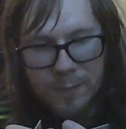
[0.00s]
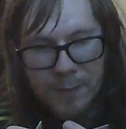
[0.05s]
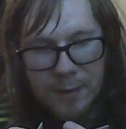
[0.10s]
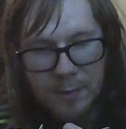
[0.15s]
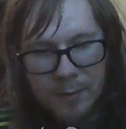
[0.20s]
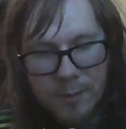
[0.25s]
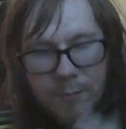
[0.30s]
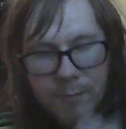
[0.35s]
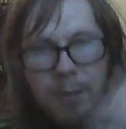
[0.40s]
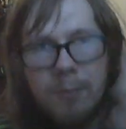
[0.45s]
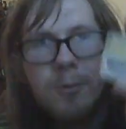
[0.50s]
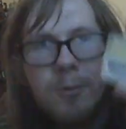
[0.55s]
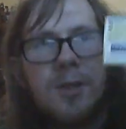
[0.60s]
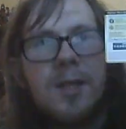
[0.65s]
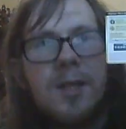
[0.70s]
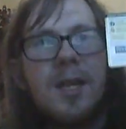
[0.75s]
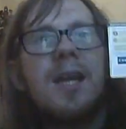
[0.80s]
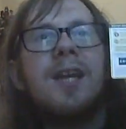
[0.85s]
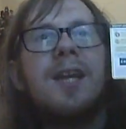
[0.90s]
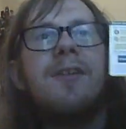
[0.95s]
about the memory
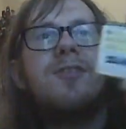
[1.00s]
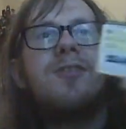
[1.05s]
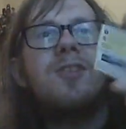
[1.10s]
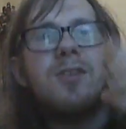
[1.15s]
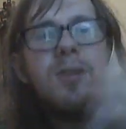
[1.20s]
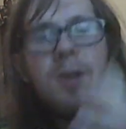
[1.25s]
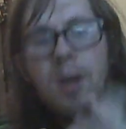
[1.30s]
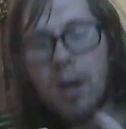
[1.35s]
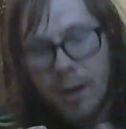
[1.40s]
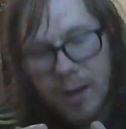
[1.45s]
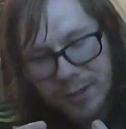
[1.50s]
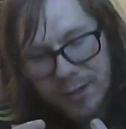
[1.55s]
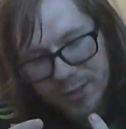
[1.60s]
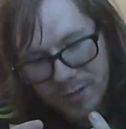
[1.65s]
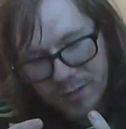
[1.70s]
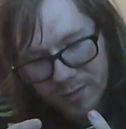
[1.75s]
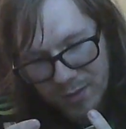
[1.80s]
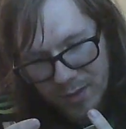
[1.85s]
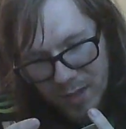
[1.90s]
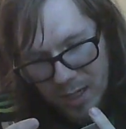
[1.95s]
gauge and costs
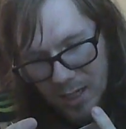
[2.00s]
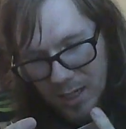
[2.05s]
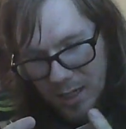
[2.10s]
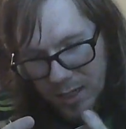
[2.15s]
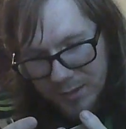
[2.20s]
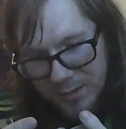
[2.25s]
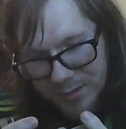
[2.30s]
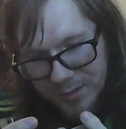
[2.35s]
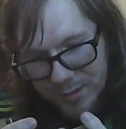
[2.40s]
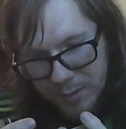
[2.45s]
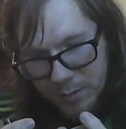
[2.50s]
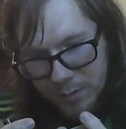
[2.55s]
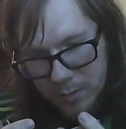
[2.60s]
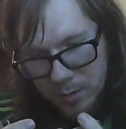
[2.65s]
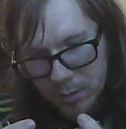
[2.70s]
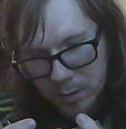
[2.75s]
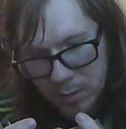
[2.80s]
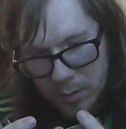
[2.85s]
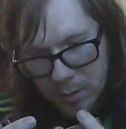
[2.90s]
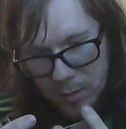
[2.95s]
of things,
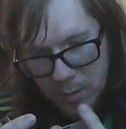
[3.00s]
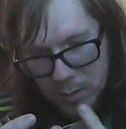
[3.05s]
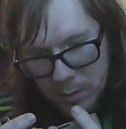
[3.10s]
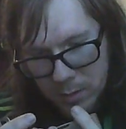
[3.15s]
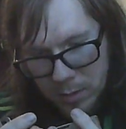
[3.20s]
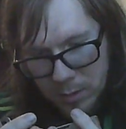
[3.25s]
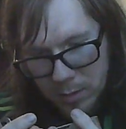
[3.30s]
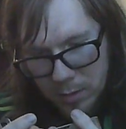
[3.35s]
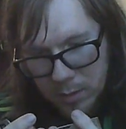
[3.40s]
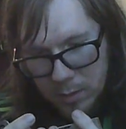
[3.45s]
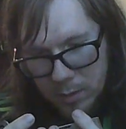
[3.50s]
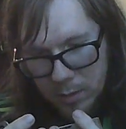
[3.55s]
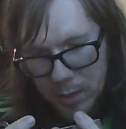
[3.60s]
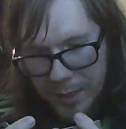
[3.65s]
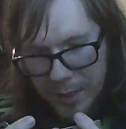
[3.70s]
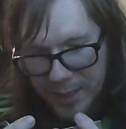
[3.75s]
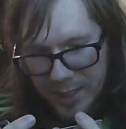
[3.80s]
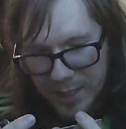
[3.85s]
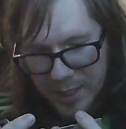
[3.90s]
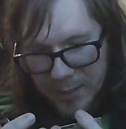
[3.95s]

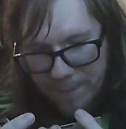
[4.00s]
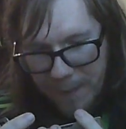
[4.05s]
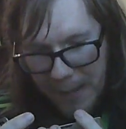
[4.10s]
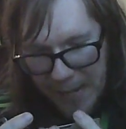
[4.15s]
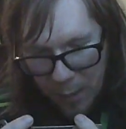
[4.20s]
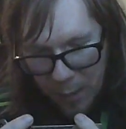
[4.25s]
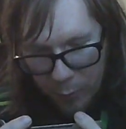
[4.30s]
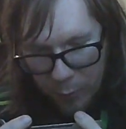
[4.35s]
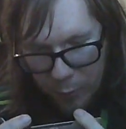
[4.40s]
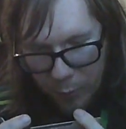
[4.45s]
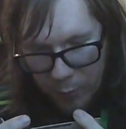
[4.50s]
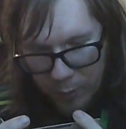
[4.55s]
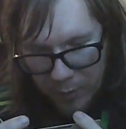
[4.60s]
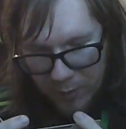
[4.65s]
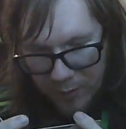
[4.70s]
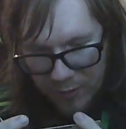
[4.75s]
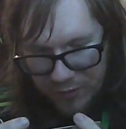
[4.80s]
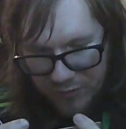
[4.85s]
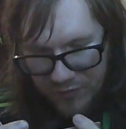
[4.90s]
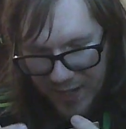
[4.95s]
and its power
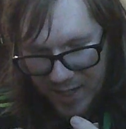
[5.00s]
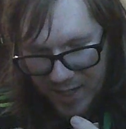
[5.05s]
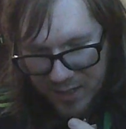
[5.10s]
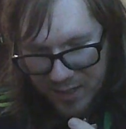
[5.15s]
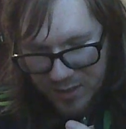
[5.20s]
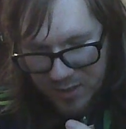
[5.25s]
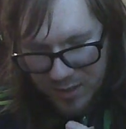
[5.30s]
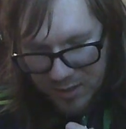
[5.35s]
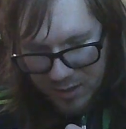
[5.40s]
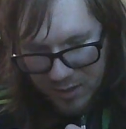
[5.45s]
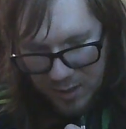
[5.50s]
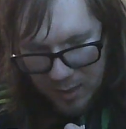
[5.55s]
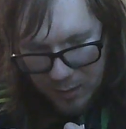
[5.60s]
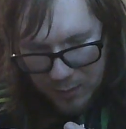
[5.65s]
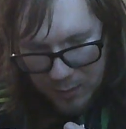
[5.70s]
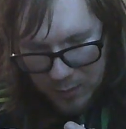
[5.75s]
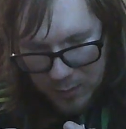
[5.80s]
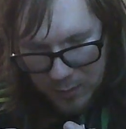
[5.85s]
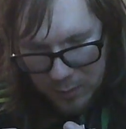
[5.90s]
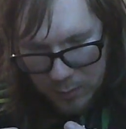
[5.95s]
and effects and
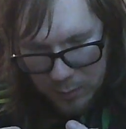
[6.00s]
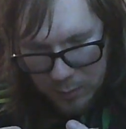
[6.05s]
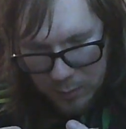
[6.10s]
things.